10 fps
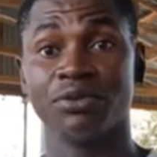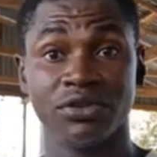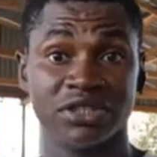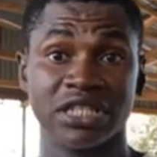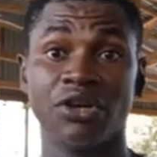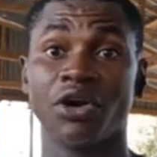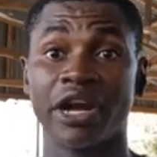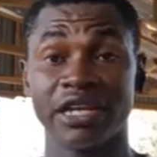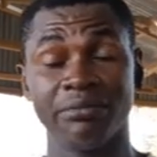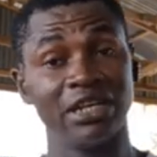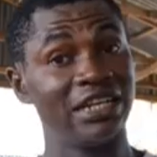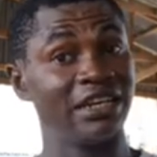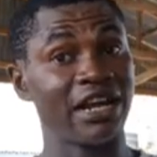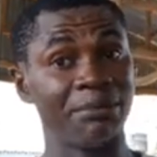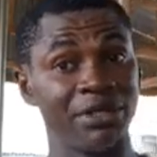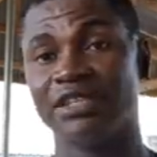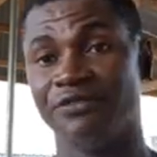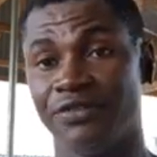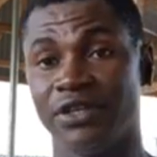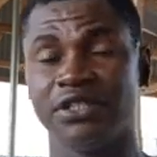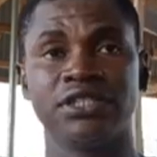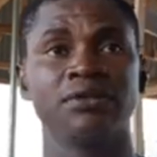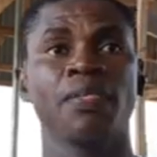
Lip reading: producing already made rabbit feed.